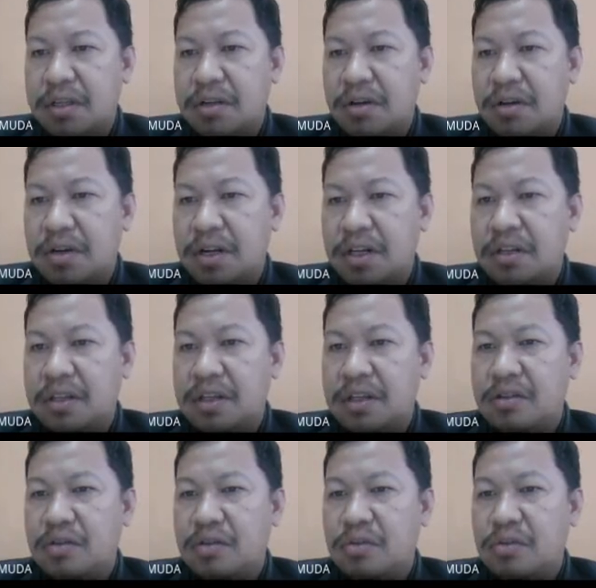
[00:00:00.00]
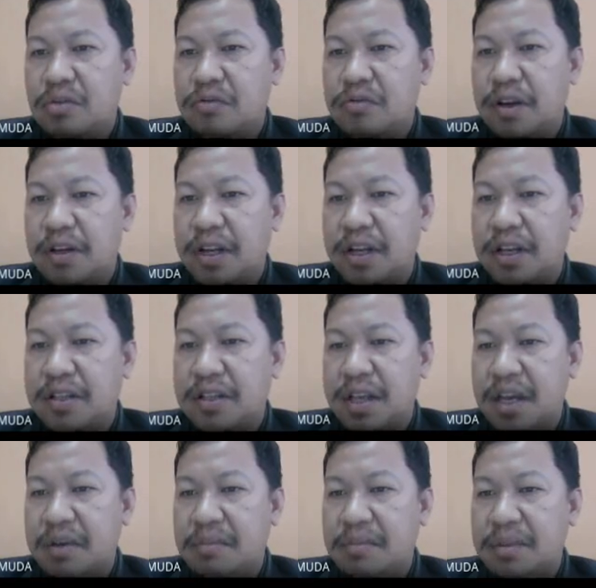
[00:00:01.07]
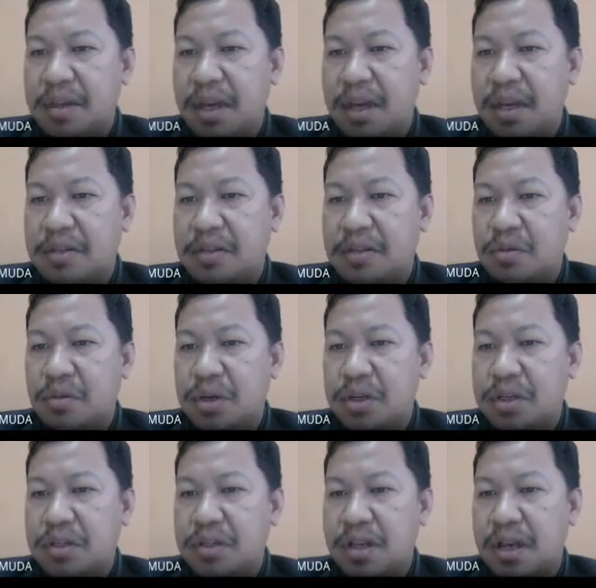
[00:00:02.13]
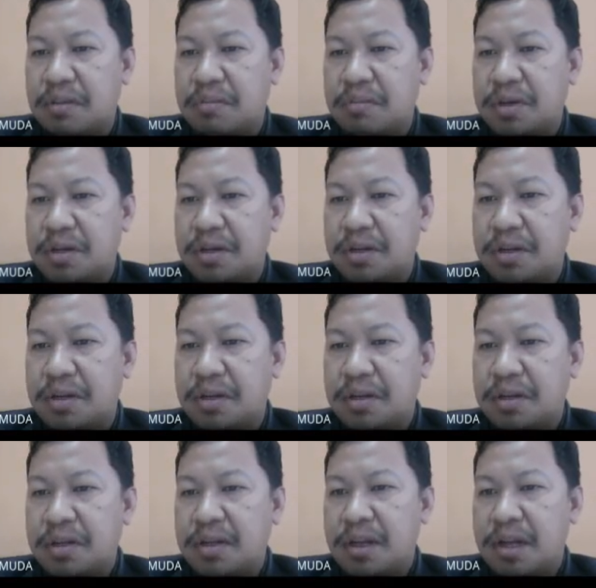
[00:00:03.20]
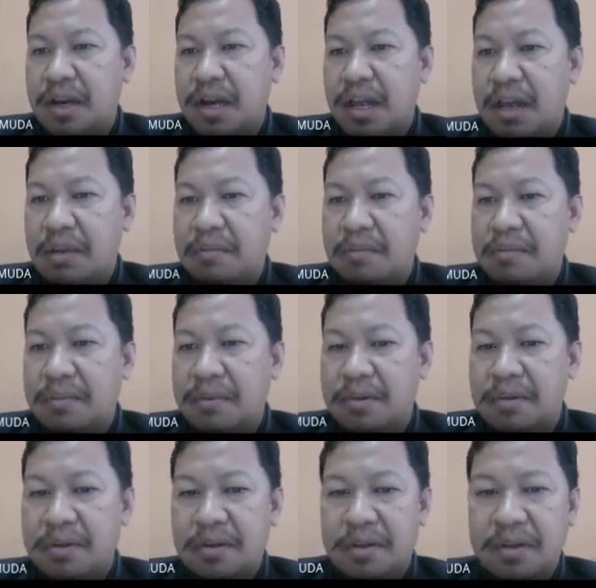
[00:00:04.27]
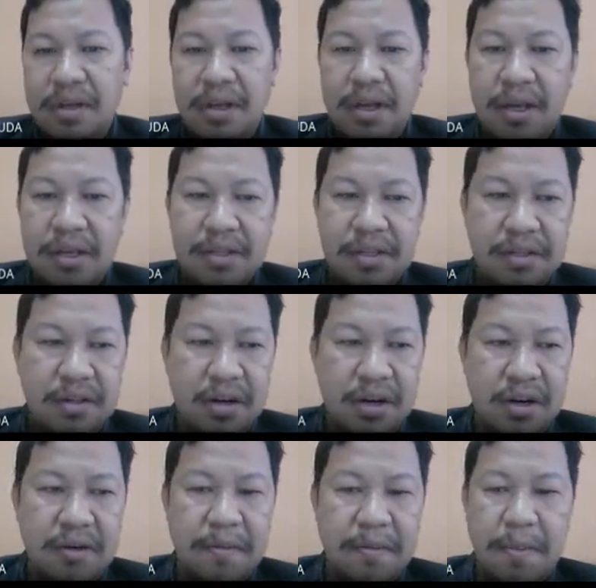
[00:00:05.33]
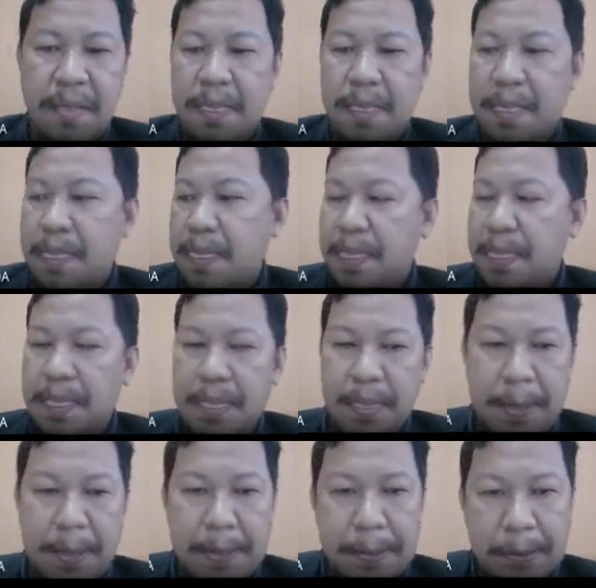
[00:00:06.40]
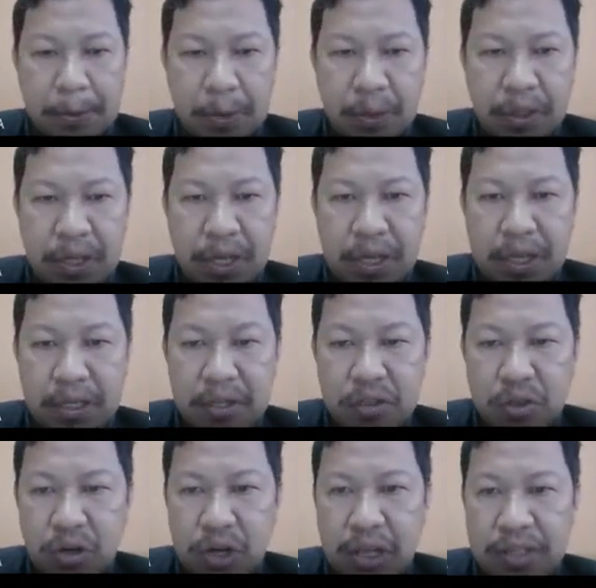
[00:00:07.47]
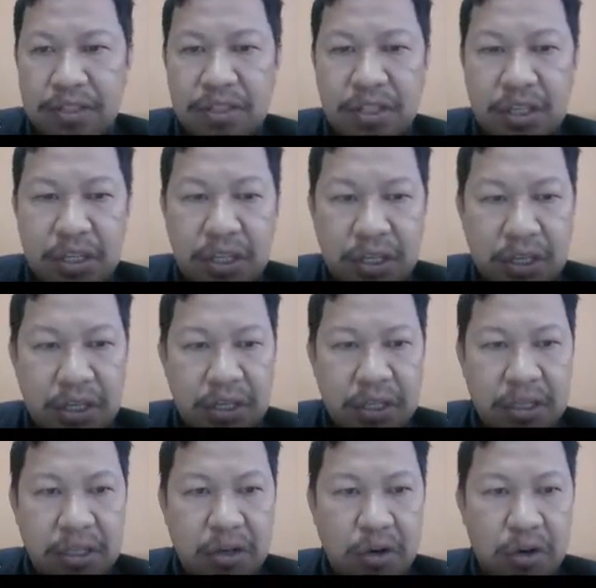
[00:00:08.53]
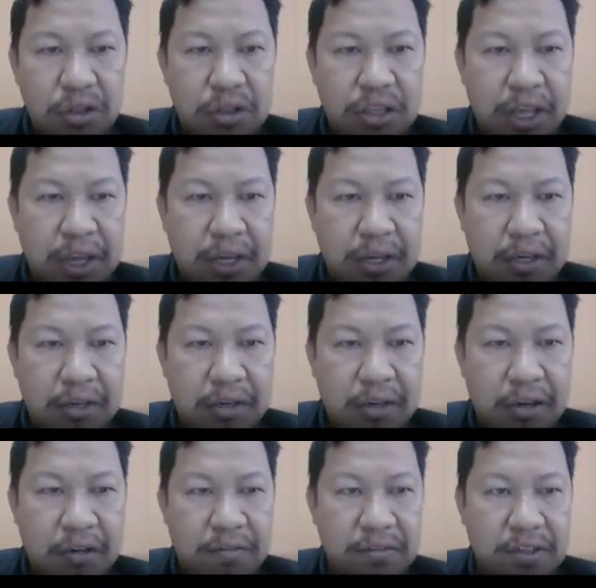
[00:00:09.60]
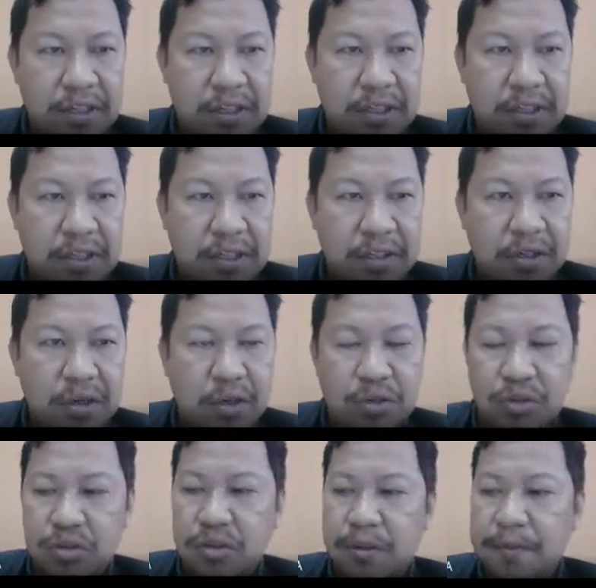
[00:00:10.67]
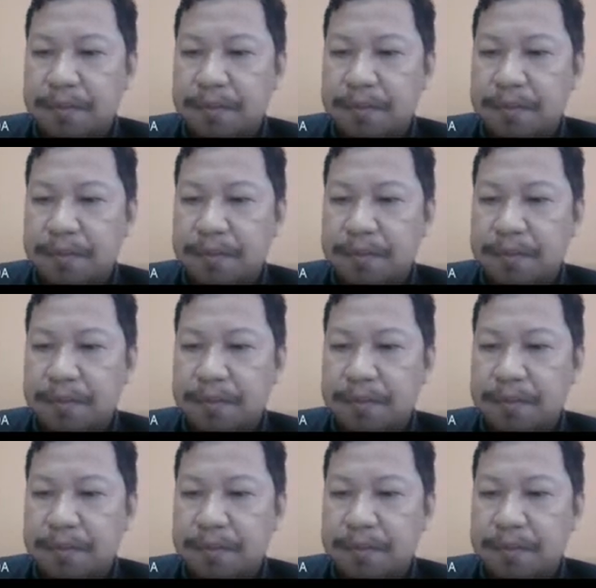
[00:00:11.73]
conducted through final exam, test, quiz, assignment, lab, etc. Okay, so let's see the content of the course.